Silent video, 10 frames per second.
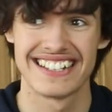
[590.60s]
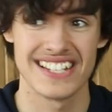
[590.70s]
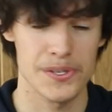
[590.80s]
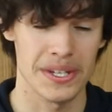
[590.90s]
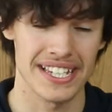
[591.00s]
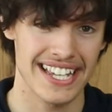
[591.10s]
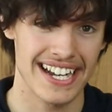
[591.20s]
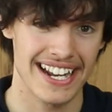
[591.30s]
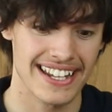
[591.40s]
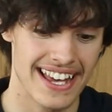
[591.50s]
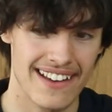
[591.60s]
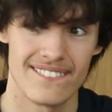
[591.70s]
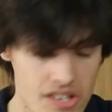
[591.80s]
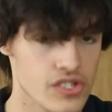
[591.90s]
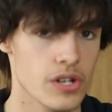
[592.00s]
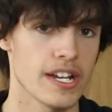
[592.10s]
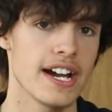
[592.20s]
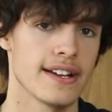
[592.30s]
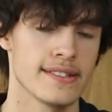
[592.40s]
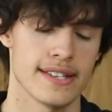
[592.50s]
That's what they get out of that. So
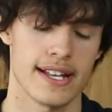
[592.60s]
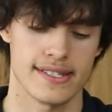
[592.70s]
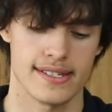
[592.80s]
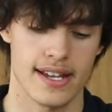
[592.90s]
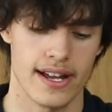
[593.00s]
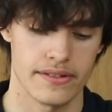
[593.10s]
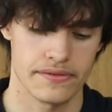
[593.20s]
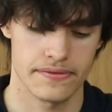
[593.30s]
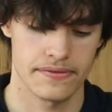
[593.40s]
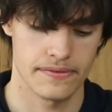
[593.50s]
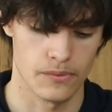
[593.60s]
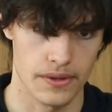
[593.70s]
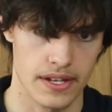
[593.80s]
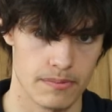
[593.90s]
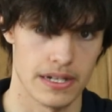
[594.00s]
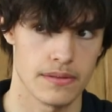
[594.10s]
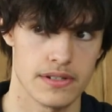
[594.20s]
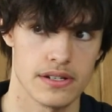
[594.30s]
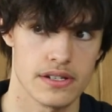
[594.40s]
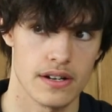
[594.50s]
yeah, that's kind of what they've been up
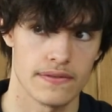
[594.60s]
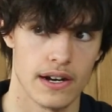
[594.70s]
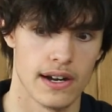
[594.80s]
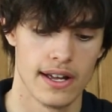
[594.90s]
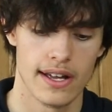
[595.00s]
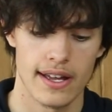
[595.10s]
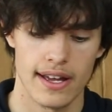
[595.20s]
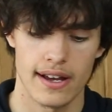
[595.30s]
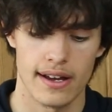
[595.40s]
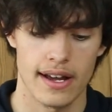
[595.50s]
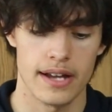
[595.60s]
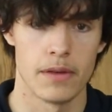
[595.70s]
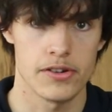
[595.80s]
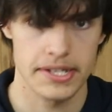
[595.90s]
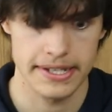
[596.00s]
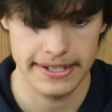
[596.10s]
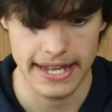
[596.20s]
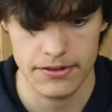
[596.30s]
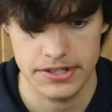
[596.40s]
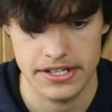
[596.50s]
to so far. And most of the
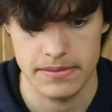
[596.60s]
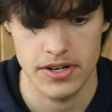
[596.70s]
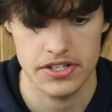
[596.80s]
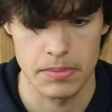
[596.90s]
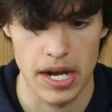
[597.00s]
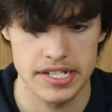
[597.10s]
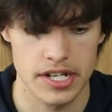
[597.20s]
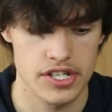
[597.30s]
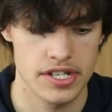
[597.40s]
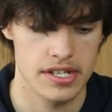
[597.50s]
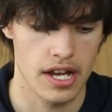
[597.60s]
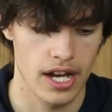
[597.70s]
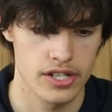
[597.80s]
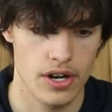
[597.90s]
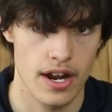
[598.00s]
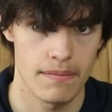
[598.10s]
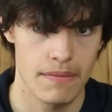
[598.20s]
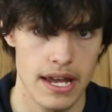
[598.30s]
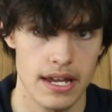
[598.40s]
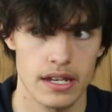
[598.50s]
encounters in most of my dungeons that I try and
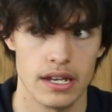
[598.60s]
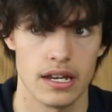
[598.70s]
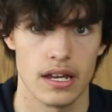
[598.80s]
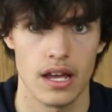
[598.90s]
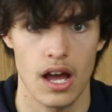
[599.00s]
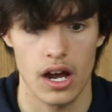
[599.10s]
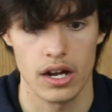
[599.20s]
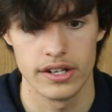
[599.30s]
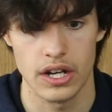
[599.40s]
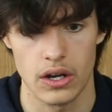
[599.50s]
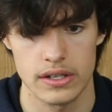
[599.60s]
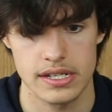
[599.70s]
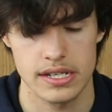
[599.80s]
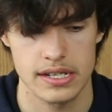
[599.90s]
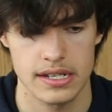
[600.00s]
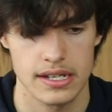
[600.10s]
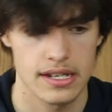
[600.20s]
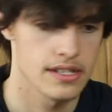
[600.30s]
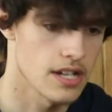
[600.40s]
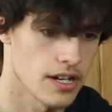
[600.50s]
make are not
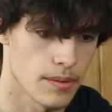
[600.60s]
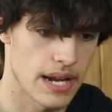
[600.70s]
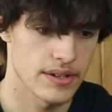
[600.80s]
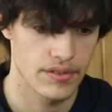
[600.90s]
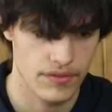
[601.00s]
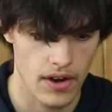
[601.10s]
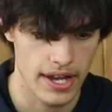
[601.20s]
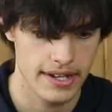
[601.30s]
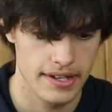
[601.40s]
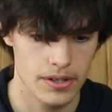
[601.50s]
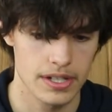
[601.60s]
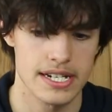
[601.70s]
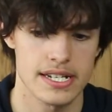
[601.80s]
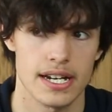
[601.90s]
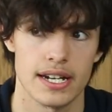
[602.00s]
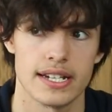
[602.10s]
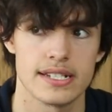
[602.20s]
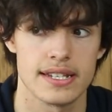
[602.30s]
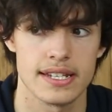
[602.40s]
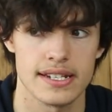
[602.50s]
turn around and fight. Or at least I like
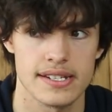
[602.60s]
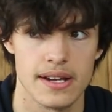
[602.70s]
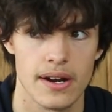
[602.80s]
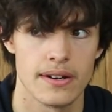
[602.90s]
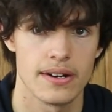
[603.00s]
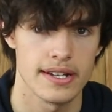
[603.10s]
to think so.